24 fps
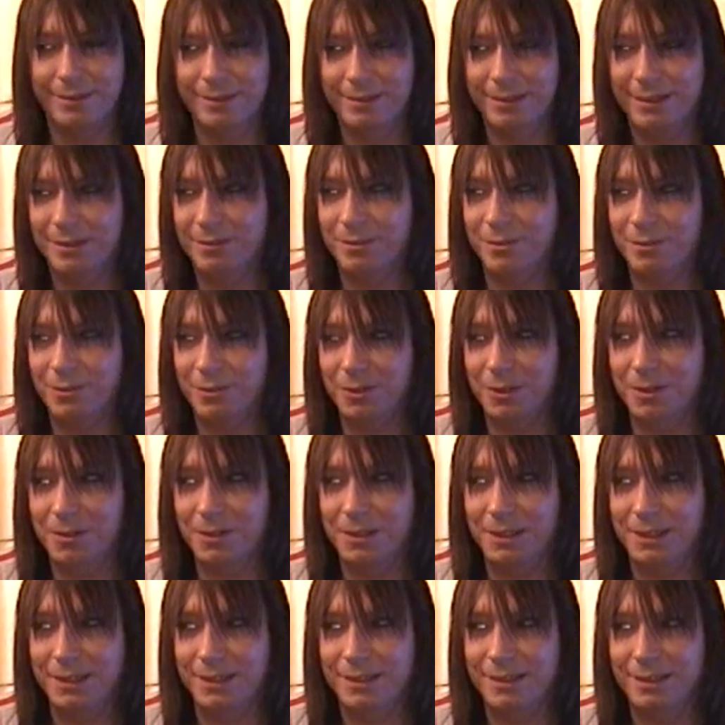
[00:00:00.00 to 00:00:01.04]
You don't look
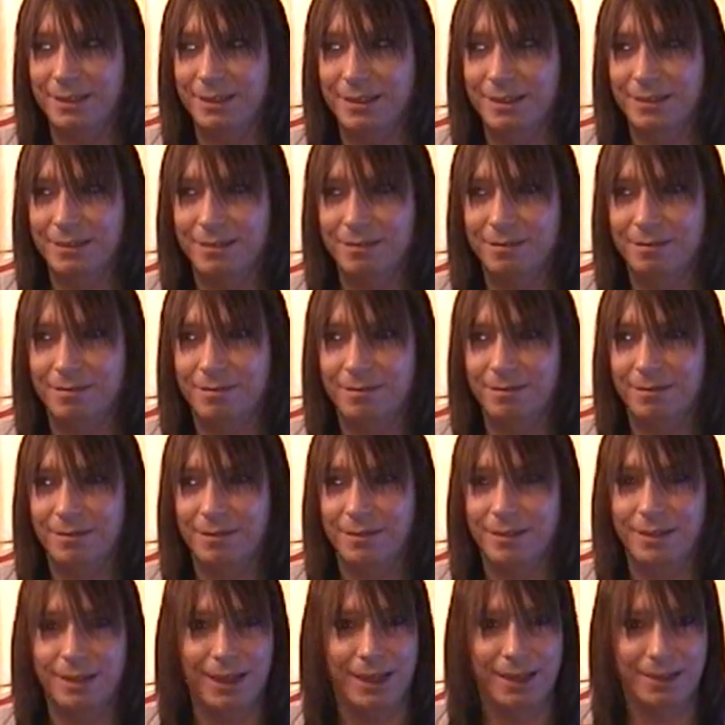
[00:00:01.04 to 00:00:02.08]
like
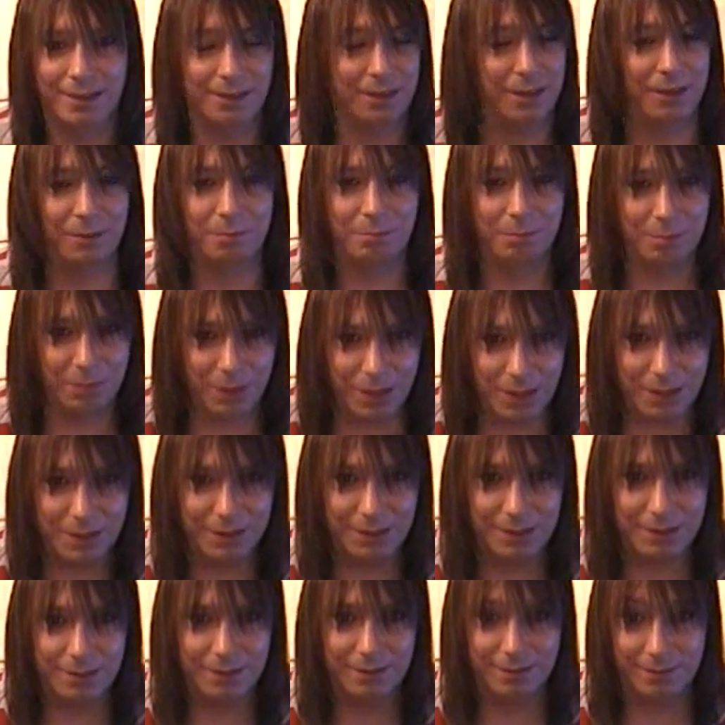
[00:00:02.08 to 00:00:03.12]
anything
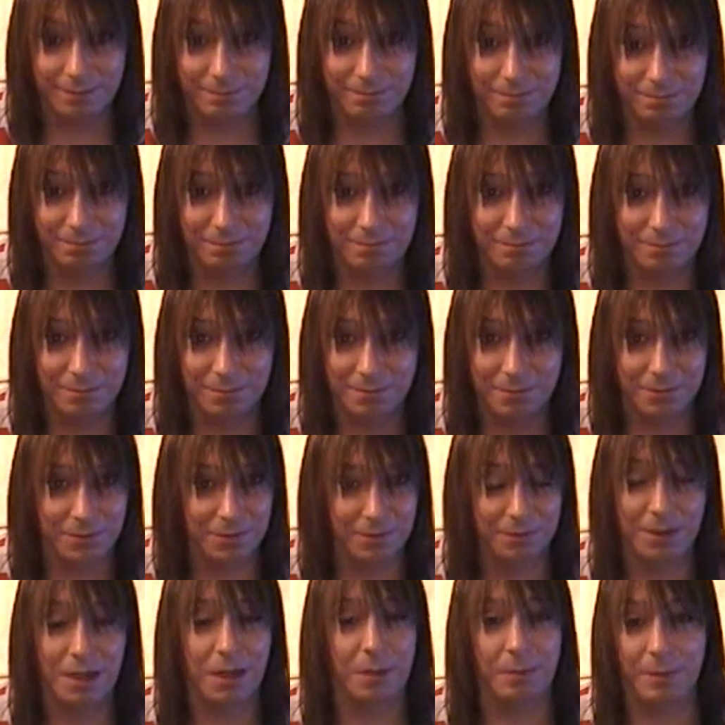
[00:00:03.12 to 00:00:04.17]
but
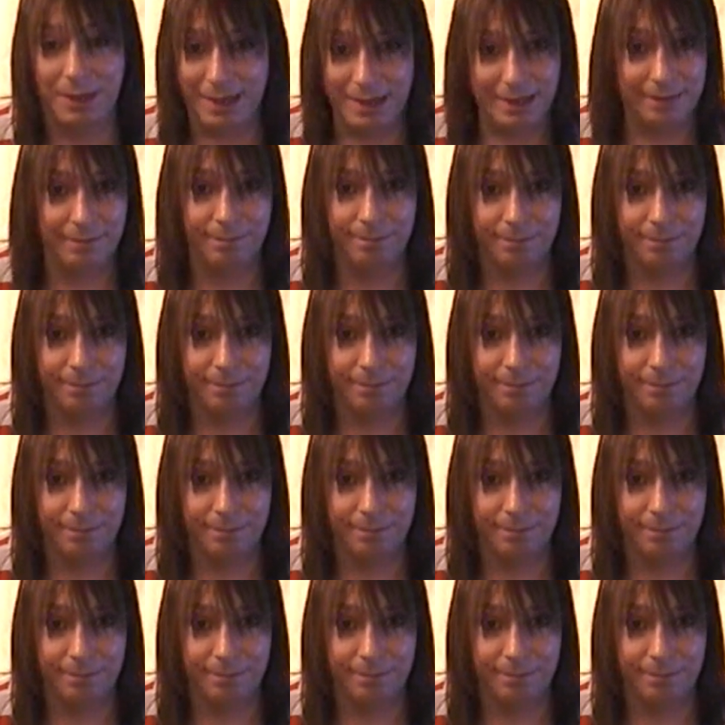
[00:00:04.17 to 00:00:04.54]
a man.